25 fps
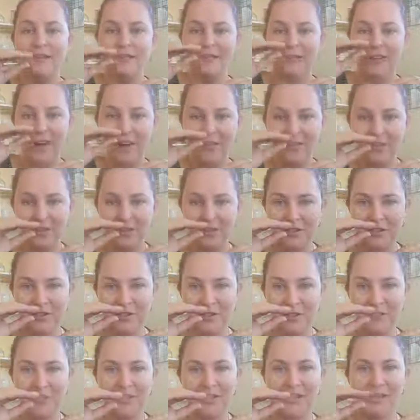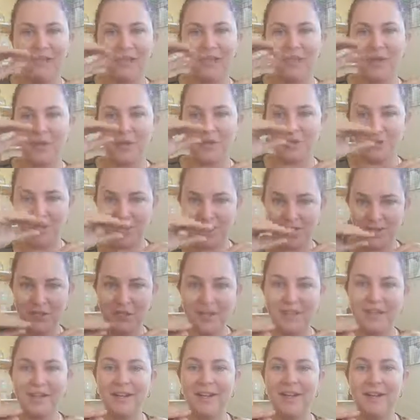$500 of it goes into your
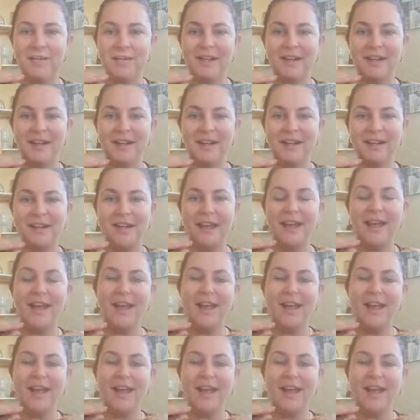income account